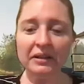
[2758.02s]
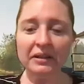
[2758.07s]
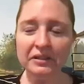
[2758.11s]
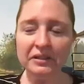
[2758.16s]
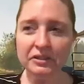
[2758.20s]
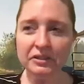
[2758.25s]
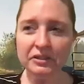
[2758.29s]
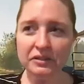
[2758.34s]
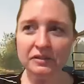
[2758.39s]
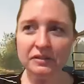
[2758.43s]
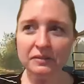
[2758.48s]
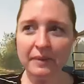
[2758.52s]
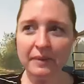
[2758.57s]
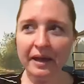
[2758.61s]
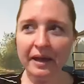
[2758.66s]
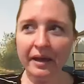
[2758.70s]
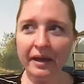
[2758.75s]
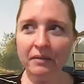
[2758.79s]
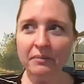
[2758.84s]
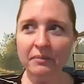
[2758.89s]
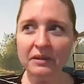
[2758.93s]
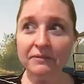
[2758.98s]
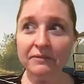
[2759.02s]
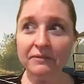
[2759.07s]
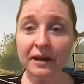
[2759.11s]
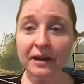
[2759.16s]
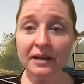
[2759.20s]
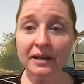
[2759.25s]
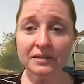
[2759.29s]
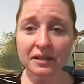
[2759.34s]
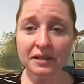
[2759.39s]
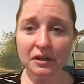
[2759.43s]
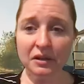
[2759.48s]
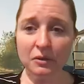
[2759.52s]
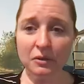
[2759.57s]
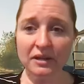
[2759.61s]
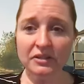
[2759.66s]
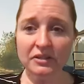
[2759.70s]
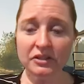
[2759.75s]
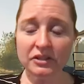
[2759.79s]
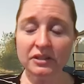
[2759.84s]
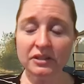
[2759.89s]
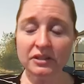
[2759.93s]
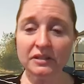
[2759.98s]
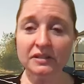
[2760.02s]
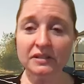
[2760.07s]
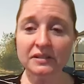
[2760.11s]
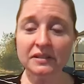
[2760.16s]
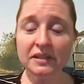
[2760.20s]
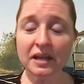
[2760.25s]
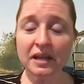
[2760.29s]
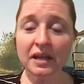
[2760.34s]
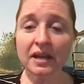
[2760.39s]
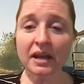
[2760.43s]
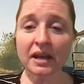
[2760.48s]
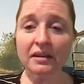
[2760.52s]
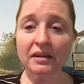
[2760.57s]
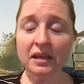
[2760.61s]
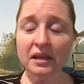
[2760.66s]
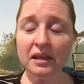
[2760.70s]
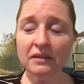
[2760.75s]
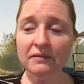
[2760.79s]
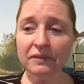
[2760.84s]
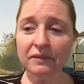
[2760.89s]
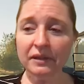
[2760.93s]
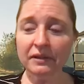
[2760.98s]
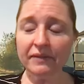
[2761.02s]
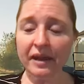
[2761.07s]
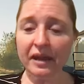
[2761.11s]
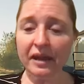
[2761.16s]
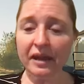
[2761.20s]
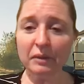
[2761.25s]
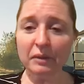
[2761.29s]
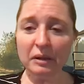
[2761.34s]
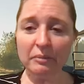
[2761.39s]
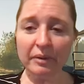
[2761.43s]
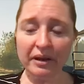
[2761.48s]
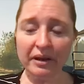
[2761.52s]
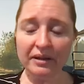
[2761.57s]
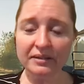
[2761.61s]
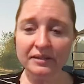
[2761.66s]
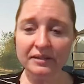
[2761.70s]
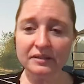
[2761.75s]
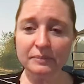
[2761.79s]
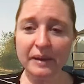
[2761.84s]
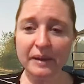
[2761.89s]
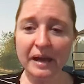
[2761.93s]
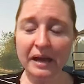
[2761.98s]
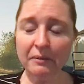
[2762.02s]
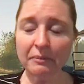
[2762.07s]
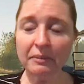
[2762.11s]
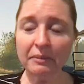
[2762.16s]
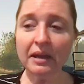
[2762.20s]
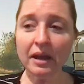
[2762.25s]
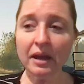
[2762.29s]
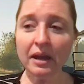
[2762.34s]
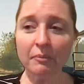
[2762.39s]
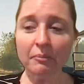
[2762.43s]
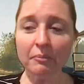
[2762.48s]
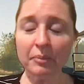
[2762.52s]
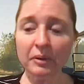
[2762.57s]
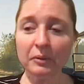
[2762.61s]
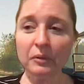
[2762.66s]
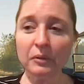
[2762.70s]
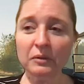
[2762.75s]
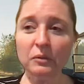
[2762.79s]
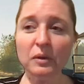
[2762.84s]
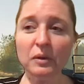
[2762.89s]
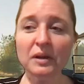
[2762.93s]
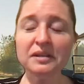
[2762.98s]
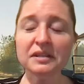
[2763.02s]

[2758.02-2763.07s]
politicians mad at me for asking questions, and I thankfully have had my bosses back me up. But one,